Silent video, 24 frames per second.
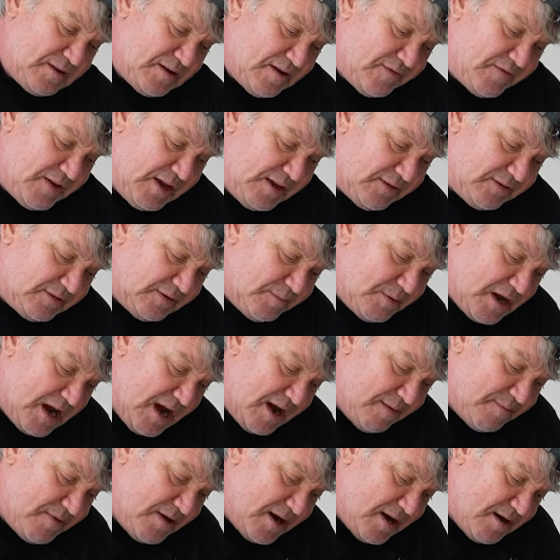I've eaten some
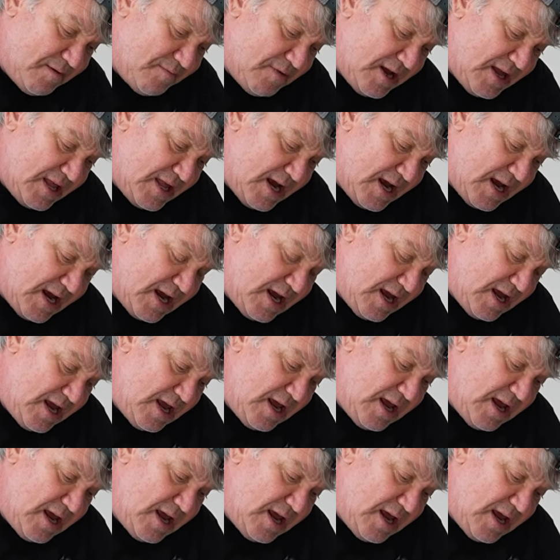compound in my day.